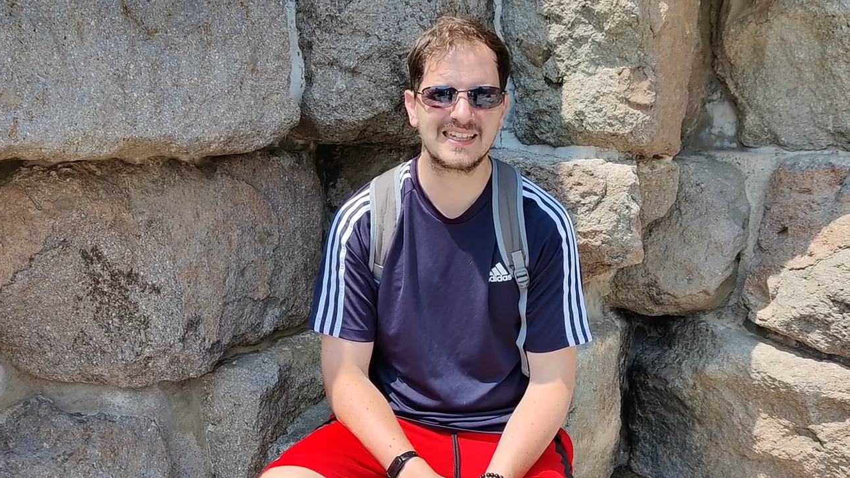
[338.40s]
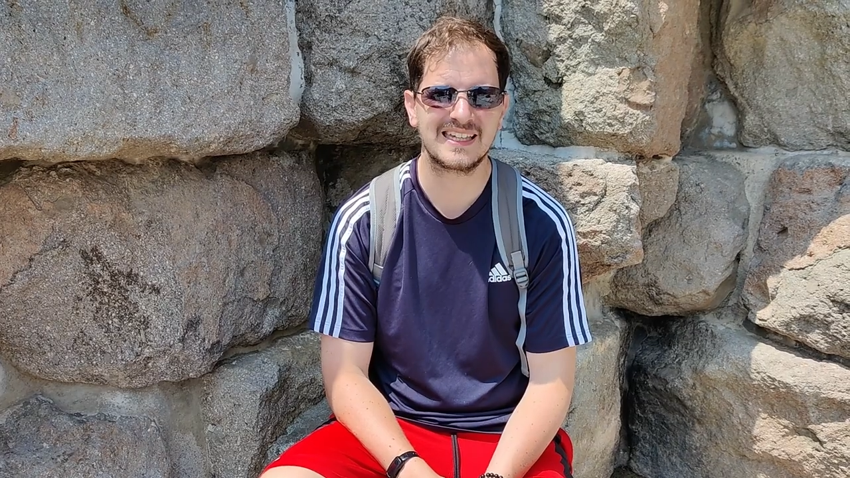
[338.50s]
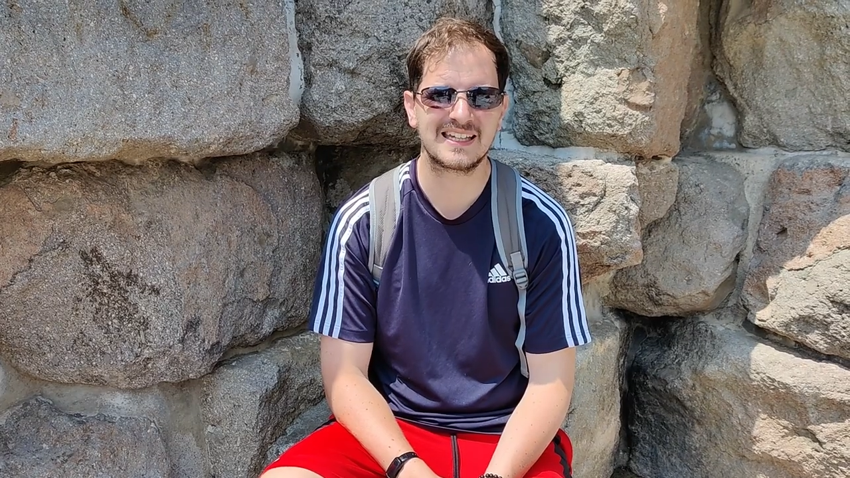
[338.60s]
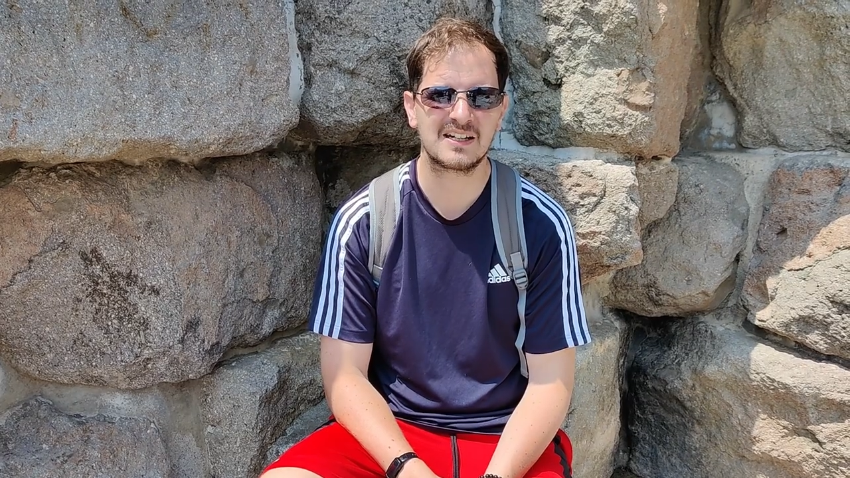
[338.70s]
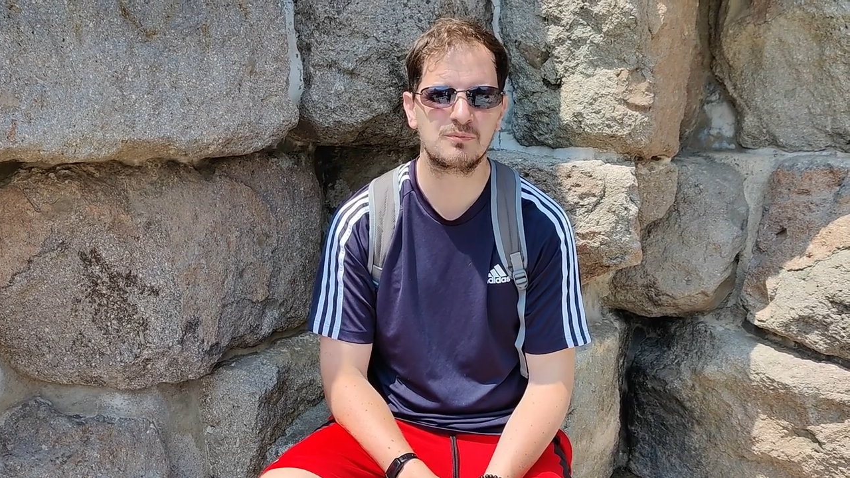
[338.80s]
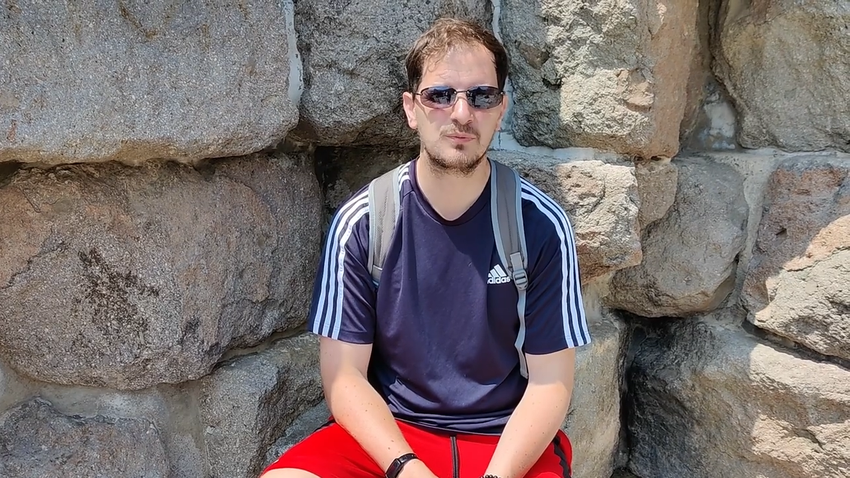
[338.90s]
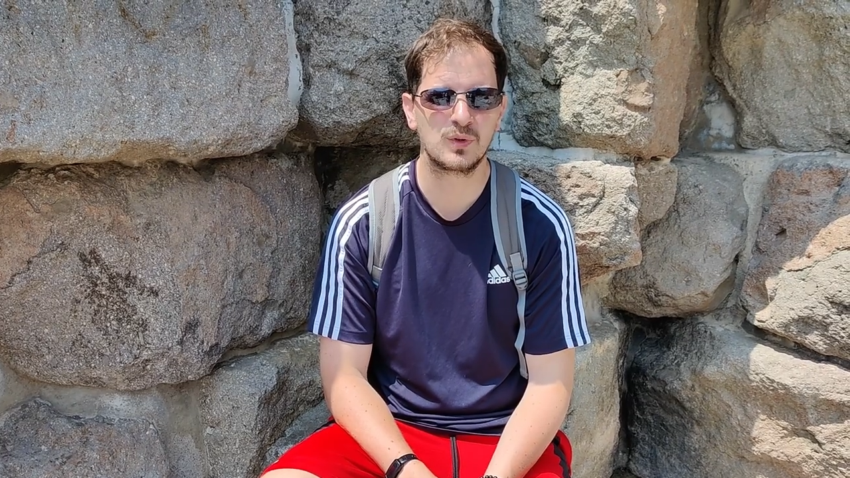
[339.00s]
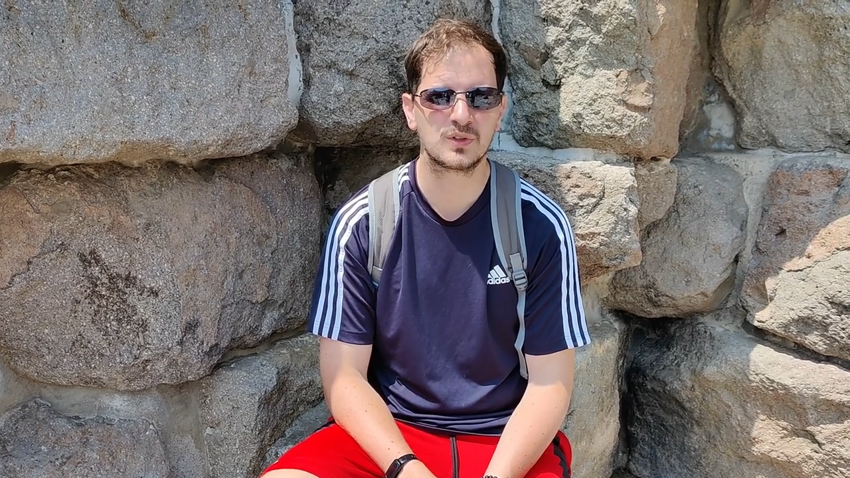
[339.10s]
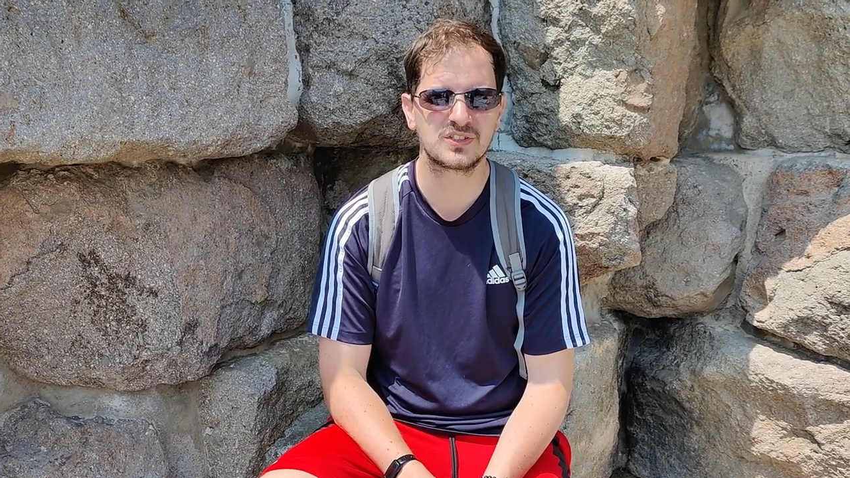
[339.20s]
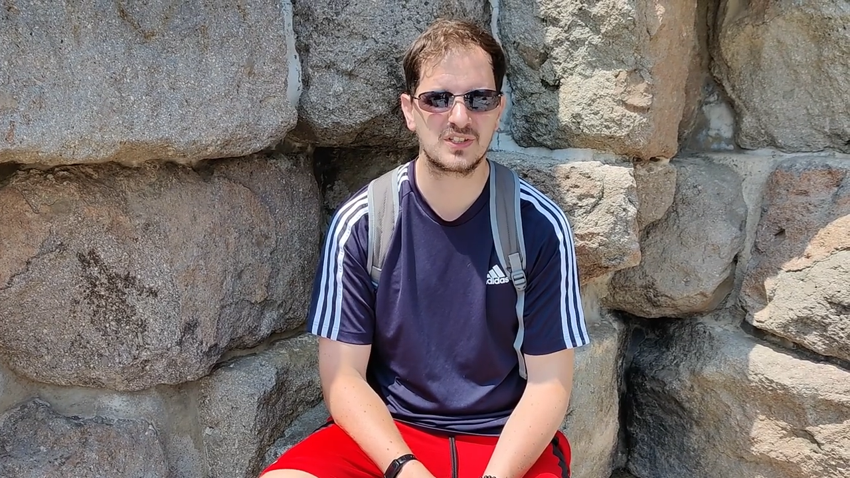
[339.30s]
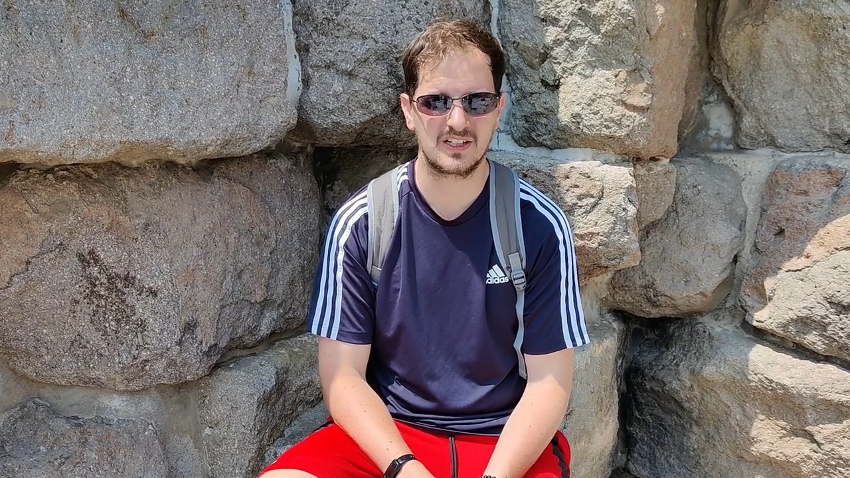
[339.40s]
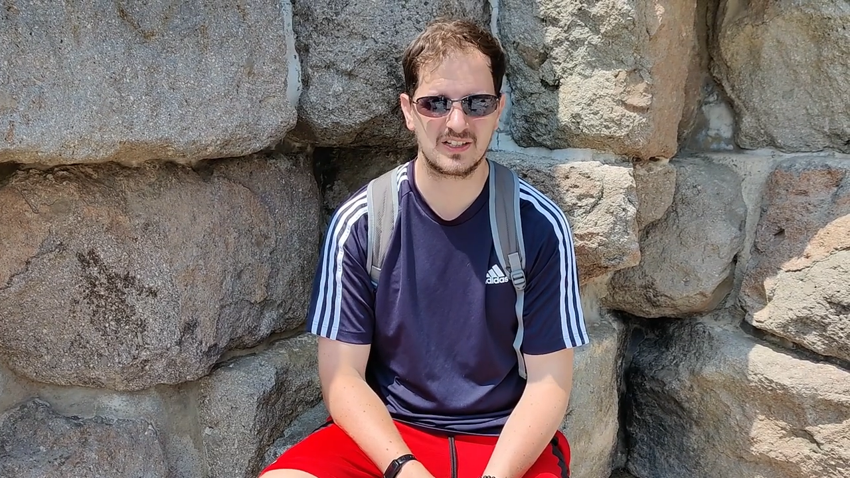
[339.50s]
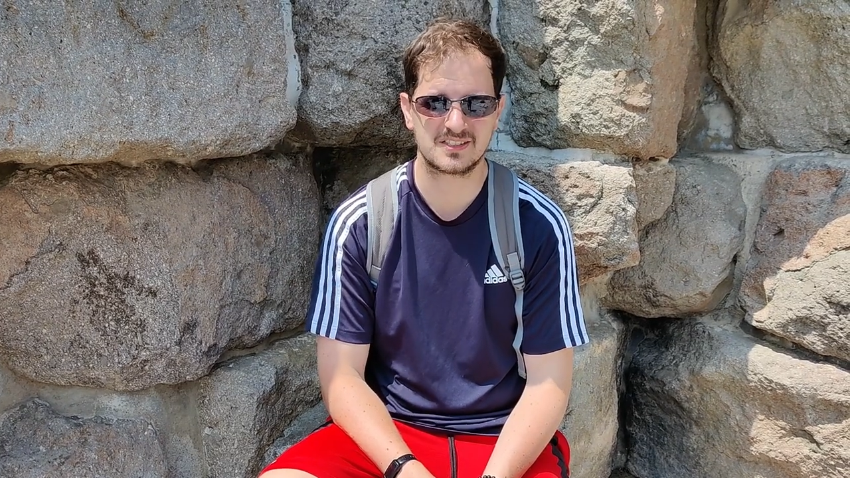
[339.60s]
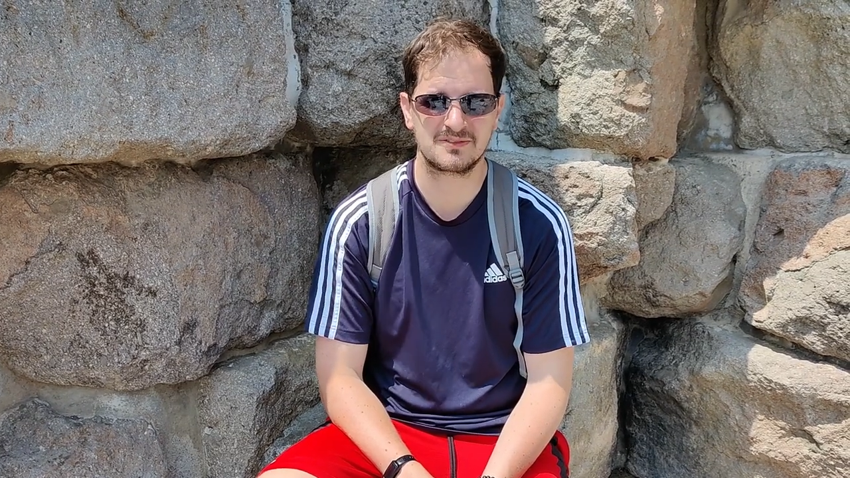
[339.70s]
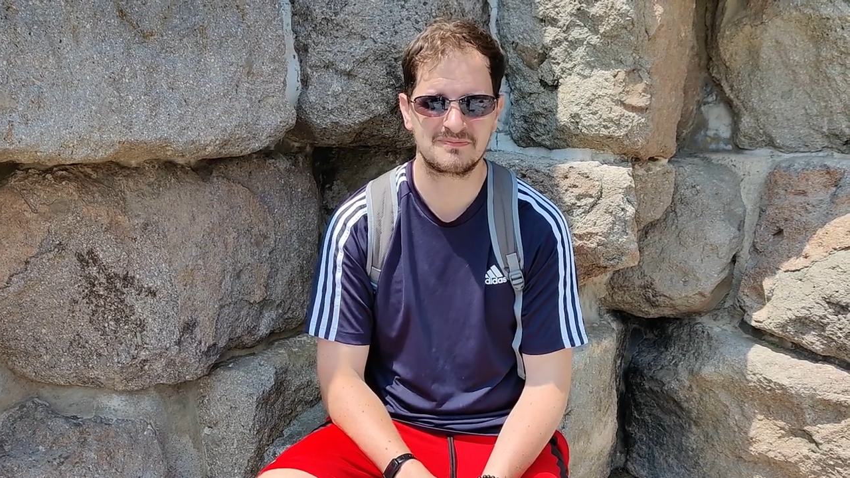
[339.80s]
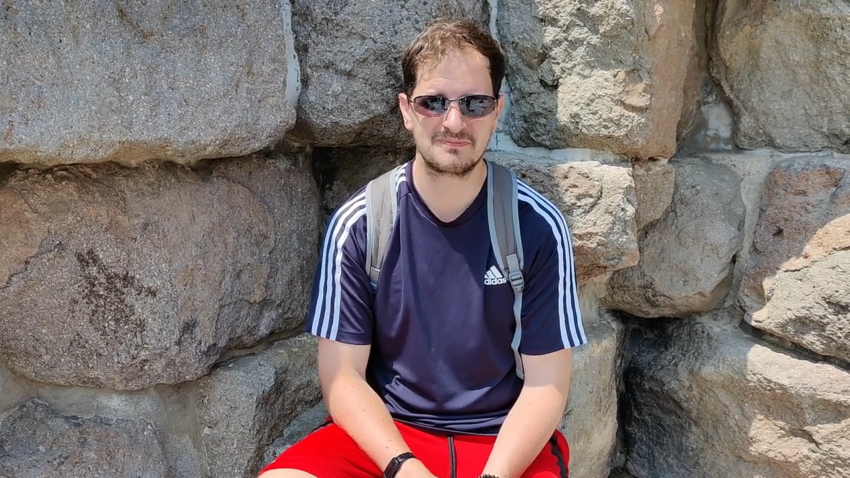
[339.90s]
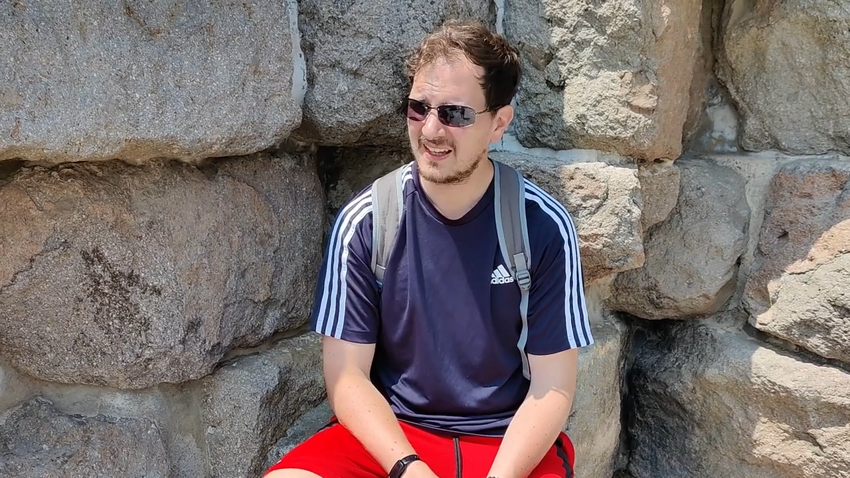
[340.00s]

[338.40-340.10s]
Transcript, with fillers: King Mausolus.